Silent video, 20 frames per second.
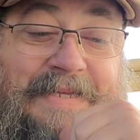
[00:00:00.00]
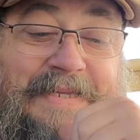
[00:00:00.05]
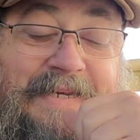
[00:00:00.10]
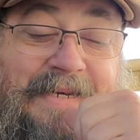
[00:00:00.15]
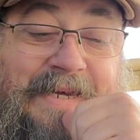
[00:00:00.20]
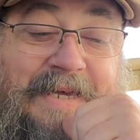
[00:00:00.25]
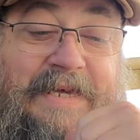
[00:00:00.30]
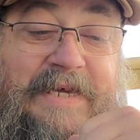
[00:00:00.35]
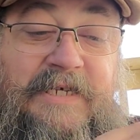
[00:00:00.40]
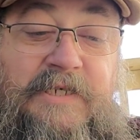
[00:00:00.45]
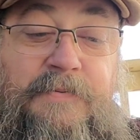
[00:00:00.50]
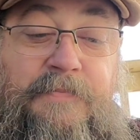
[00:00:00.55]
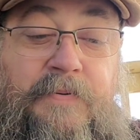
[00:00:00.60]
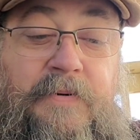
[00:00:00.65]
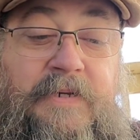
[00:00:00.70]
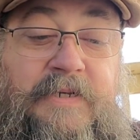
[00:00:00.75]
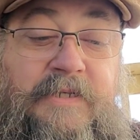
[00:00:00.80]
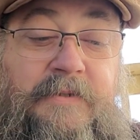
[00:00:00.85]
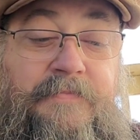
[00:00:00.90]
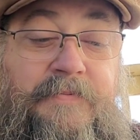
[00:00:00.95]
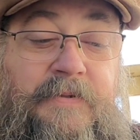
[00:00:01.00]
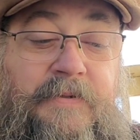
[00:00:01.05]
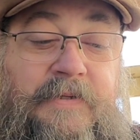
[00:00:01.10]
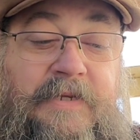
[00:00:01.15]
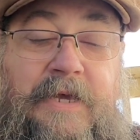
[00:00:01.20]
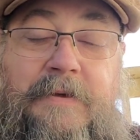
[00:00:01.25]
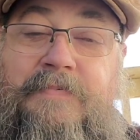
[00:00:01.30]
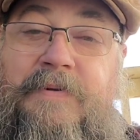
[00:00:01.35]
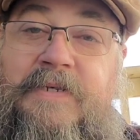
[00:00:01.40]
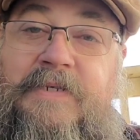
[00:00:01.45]
The KISS principle.
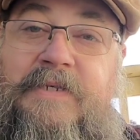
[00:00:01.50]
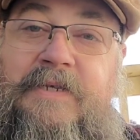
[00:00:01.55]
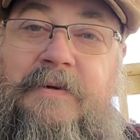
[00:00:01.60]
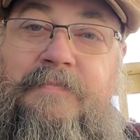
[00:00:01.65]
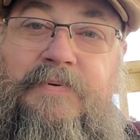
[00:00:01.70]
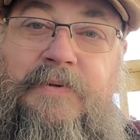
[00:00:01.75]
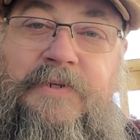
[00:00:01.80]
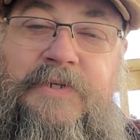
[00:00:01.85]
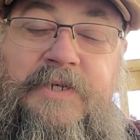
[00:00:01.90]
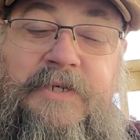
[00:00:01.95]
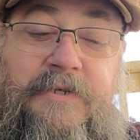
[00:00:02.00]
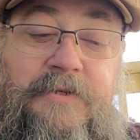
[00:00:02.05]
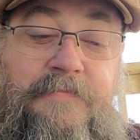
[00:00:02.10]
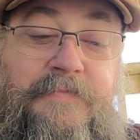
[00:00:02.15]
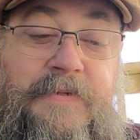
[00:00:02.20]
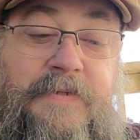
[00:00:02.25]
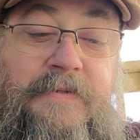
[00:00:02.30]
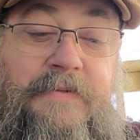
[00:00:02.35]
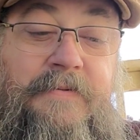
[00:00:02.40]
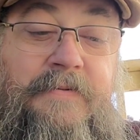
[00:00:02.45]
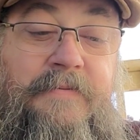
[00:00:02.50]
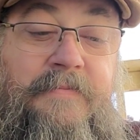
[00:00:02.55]
Keep it simple, stupid.